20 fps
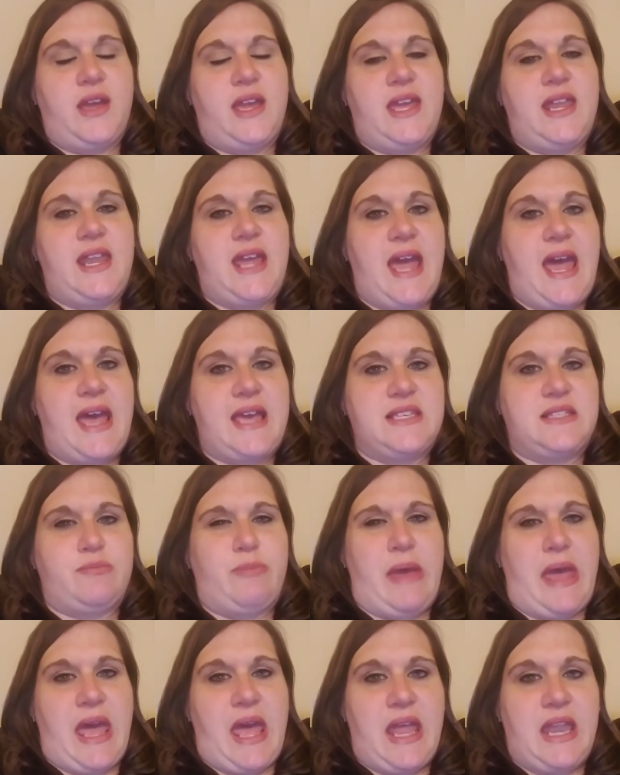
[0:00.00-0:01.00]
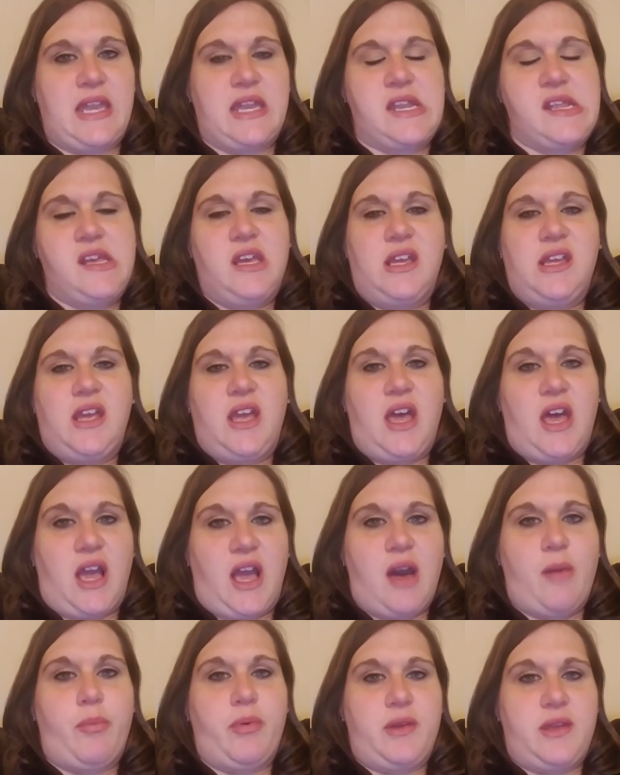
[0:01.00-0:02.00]
It has been a
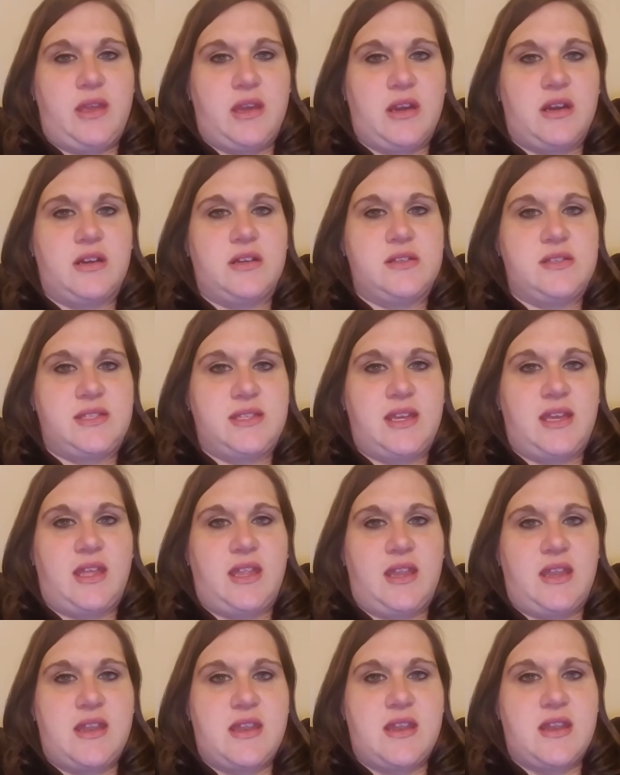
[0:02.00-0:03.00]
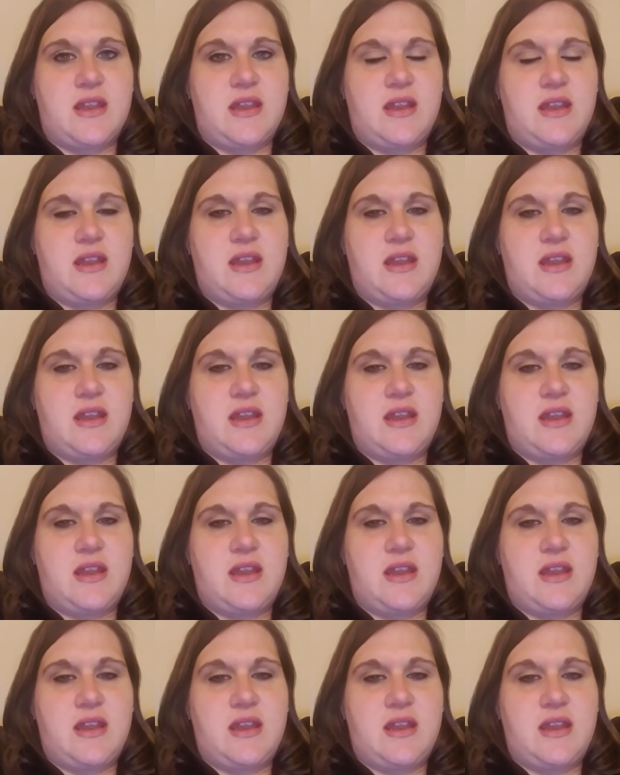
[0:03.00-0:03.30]
couple years and